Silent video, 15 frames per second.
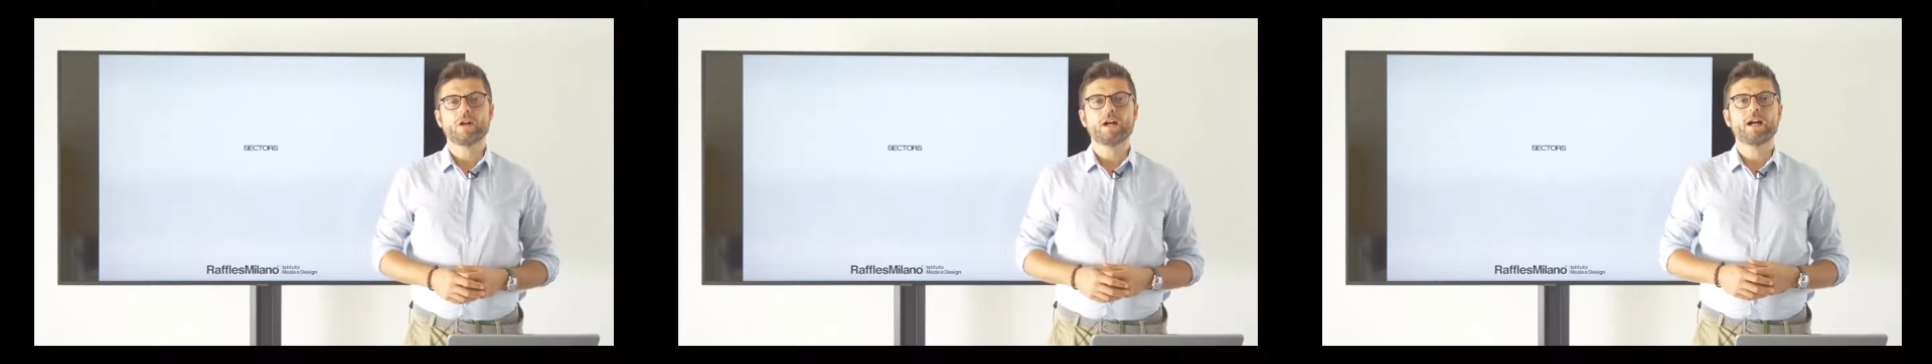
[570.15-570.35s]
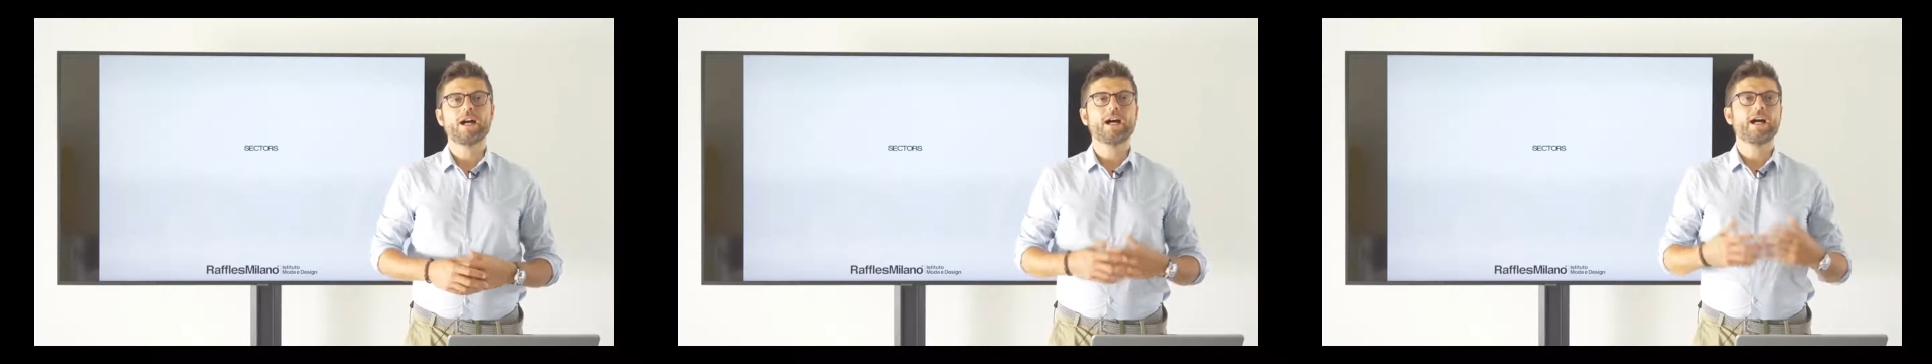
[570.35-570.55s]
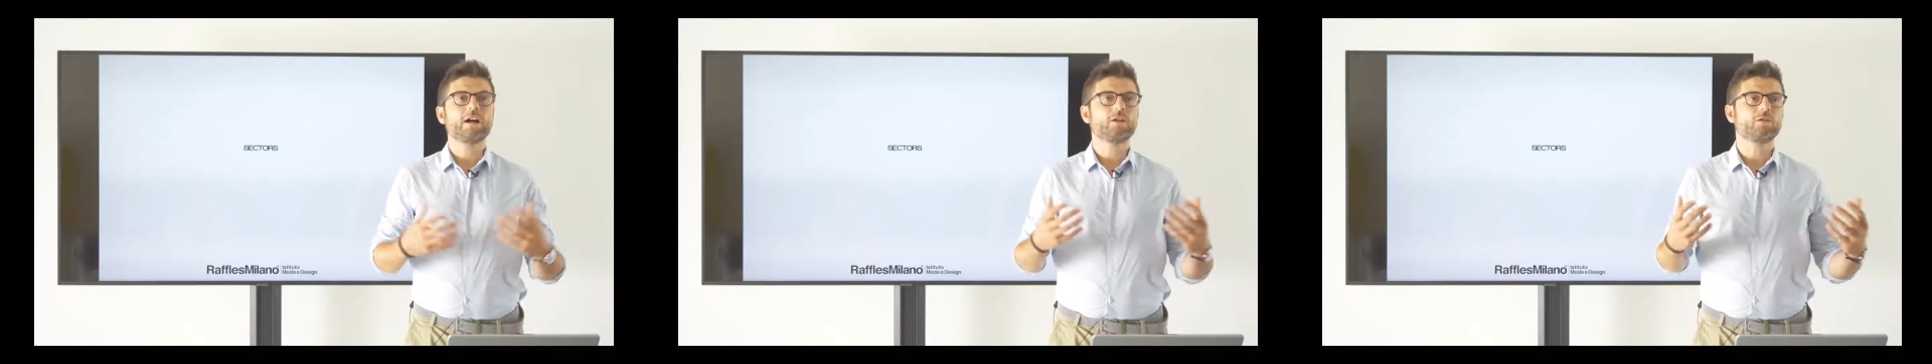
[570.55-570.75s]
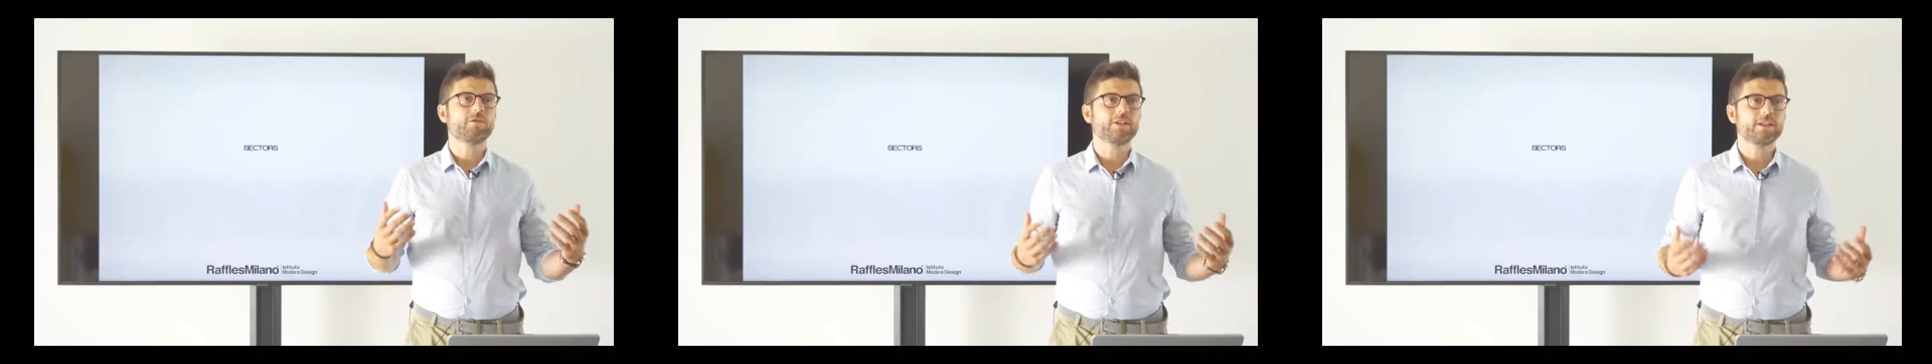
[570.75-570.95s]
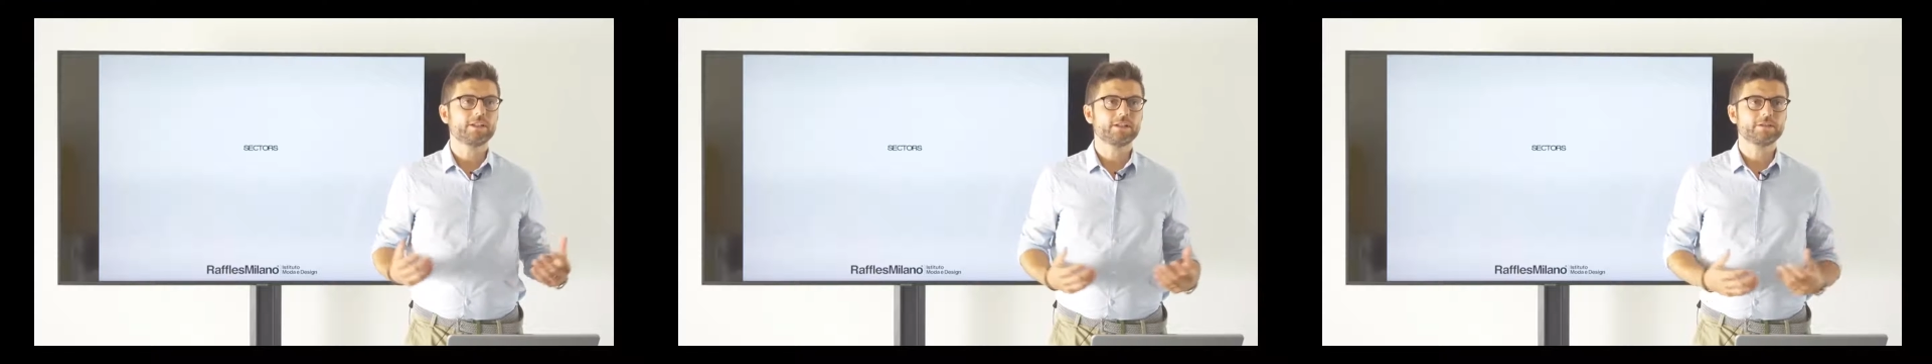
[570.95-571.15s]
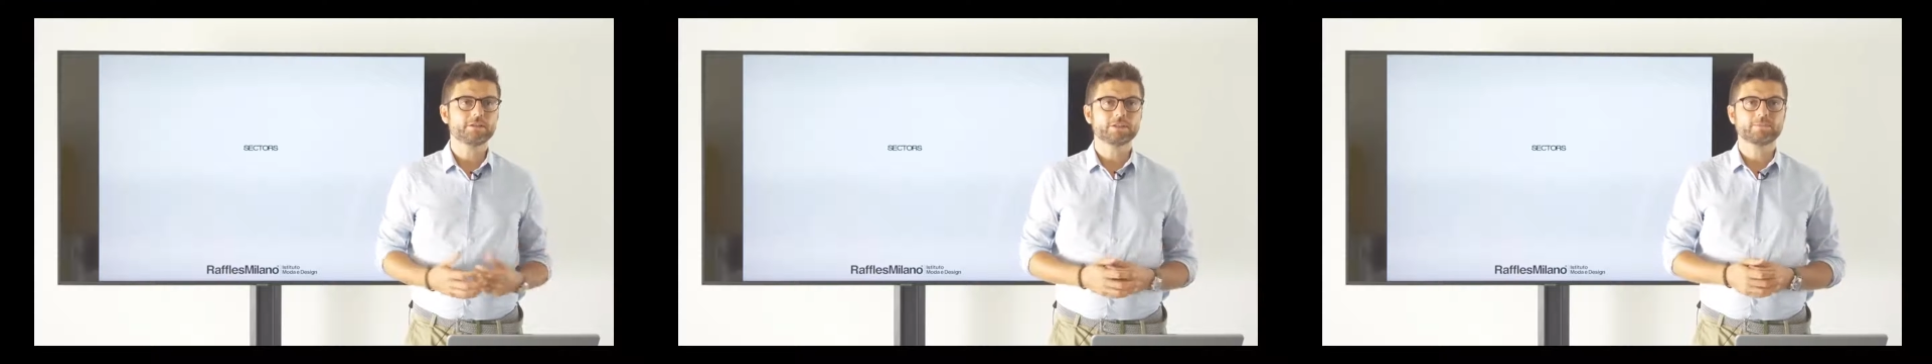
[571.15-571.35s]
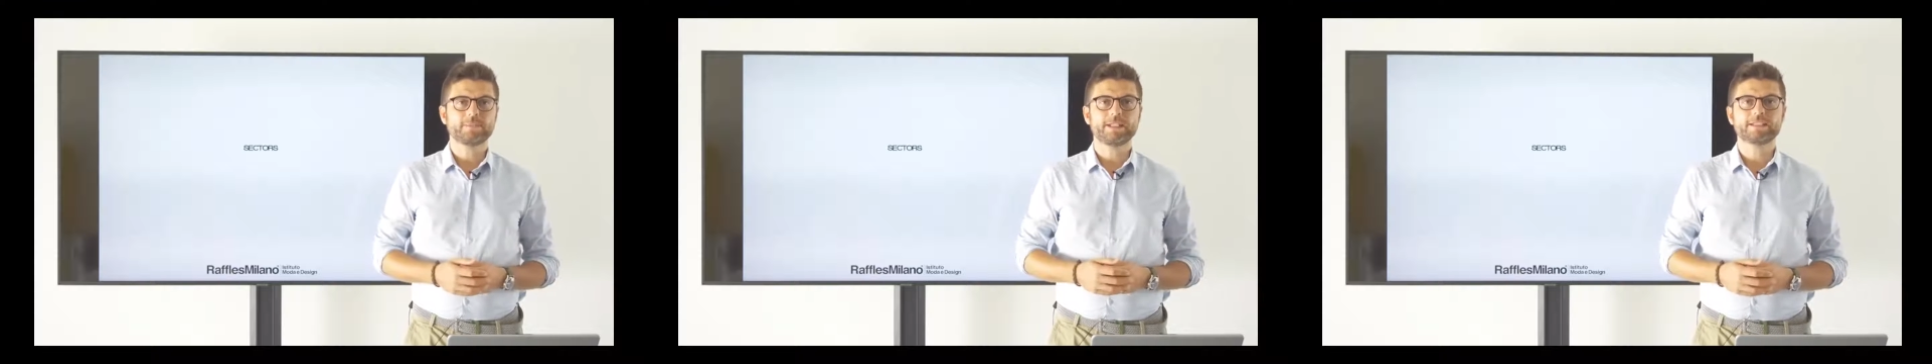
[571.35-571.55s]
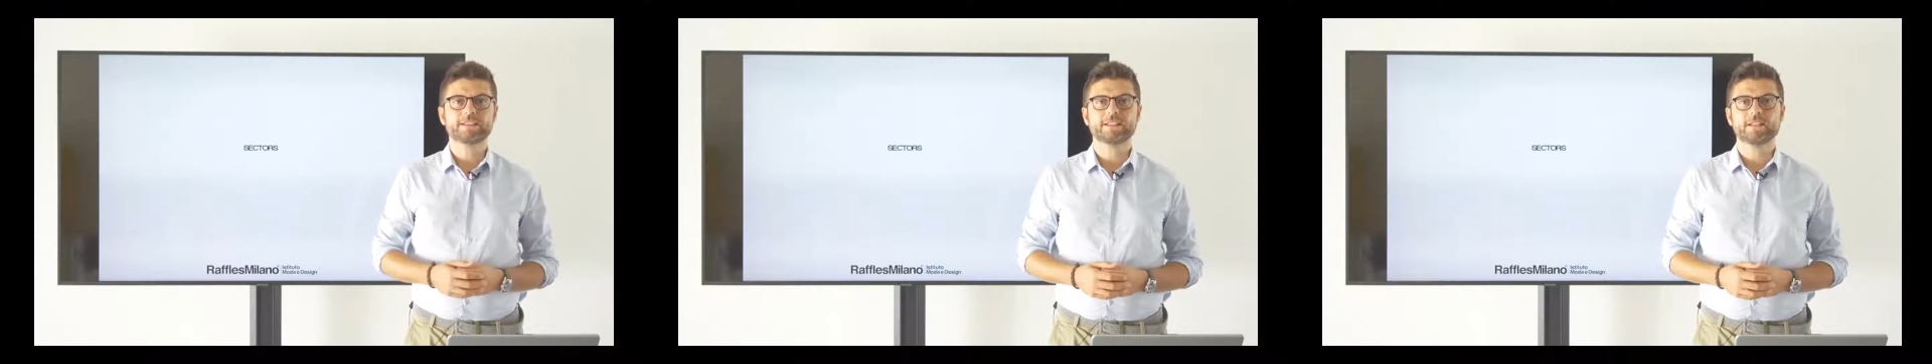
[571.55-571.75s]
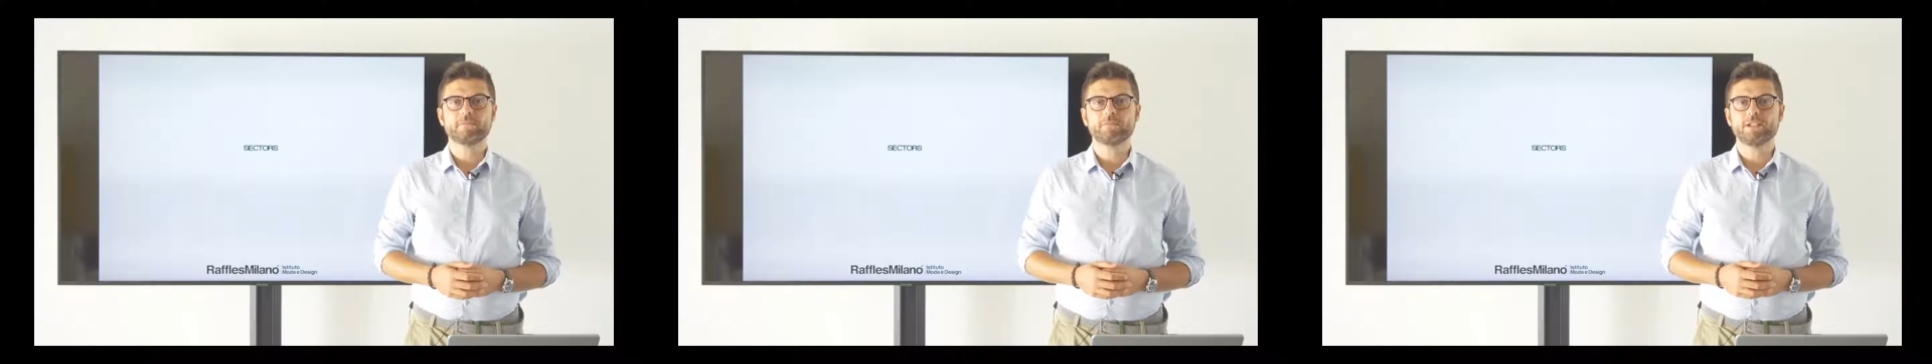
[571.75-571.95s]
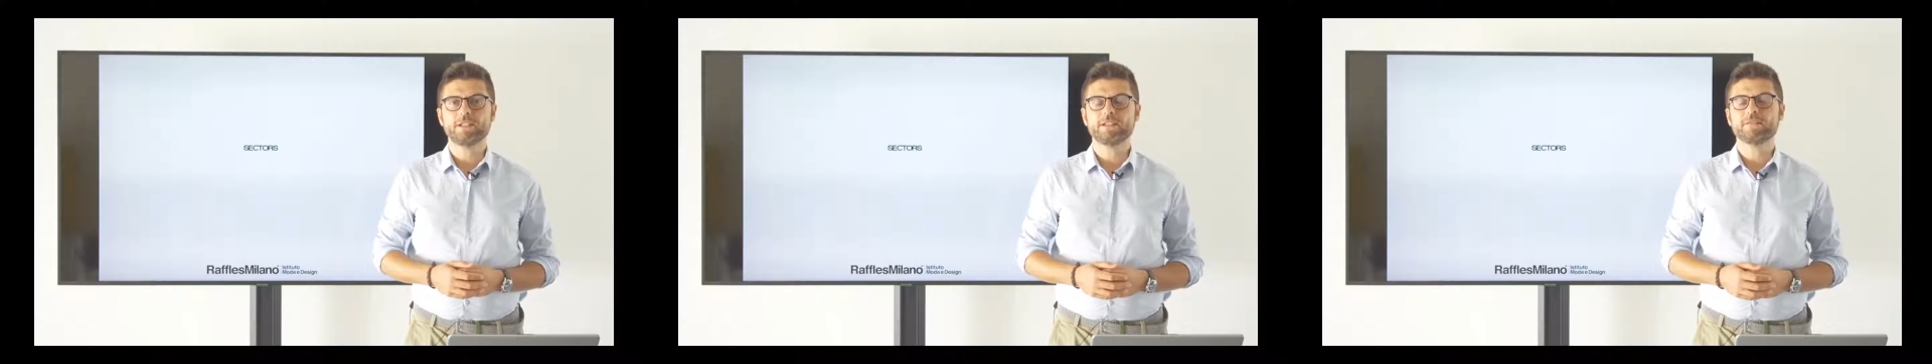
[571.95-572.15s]
how the interior space
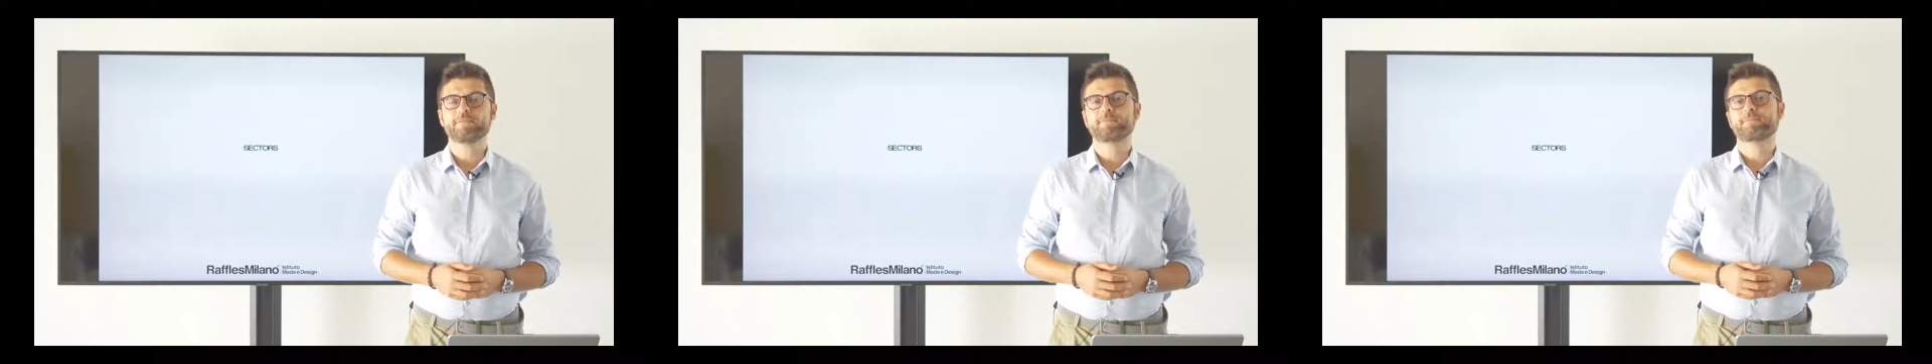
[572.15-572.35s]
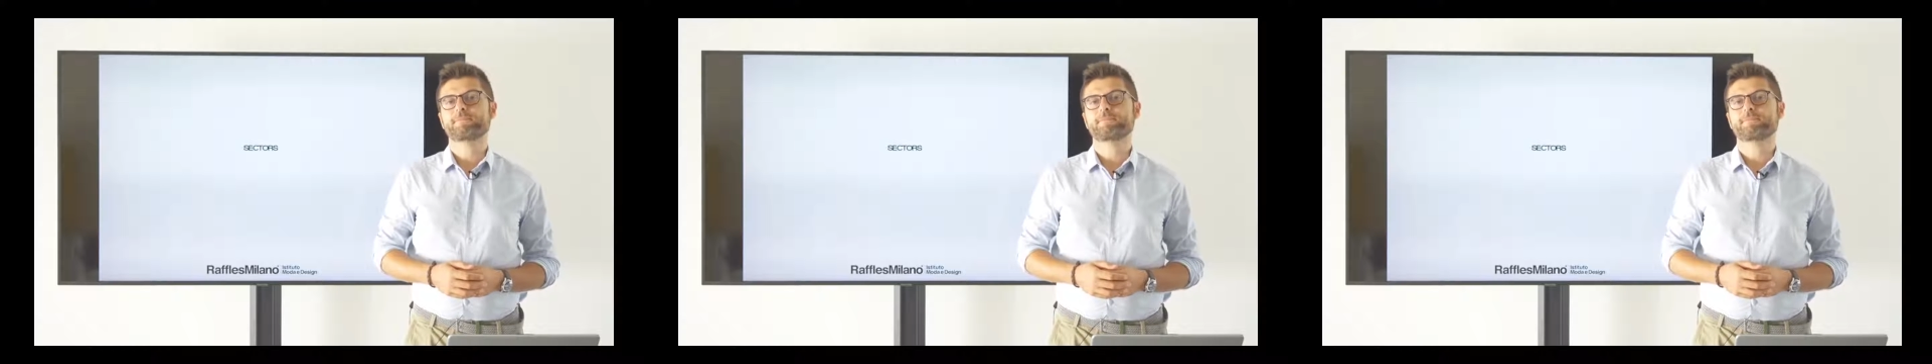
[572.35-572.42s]
can be,